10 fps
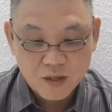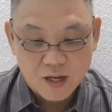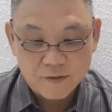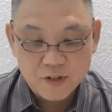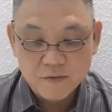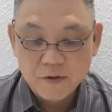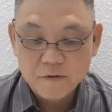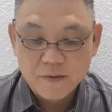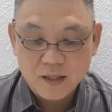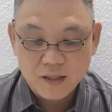after
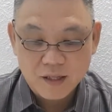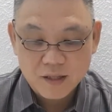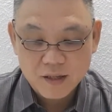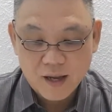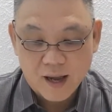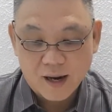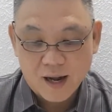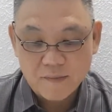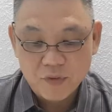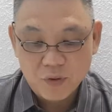both parties have
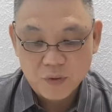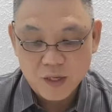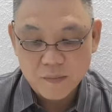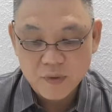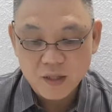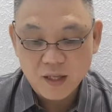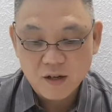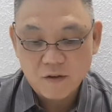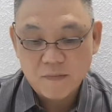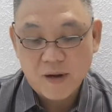come to a
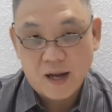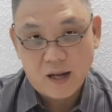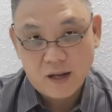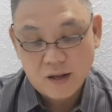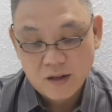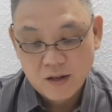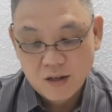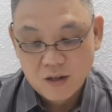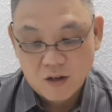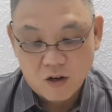meeting of mind
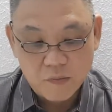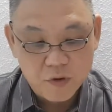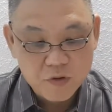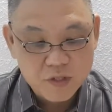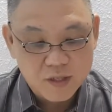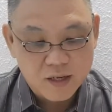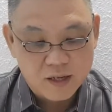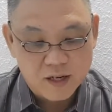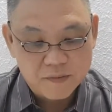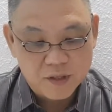or mutual
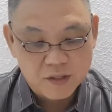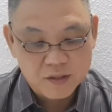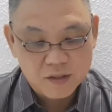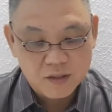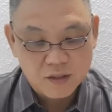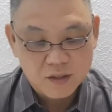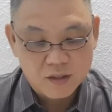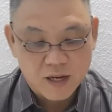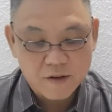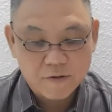agreement,
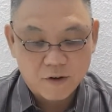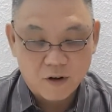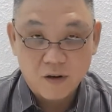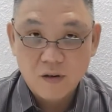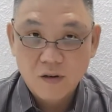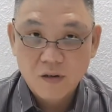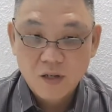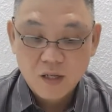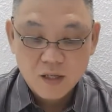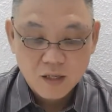therefore,
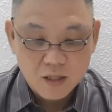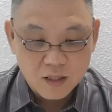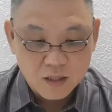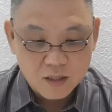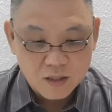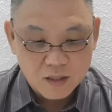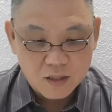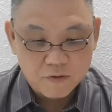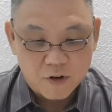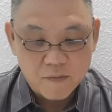
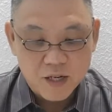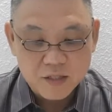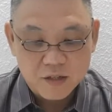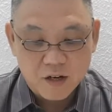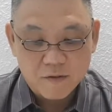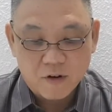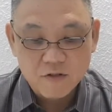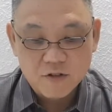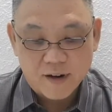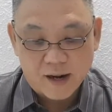a formation of
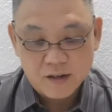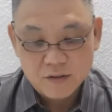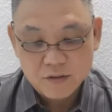contract,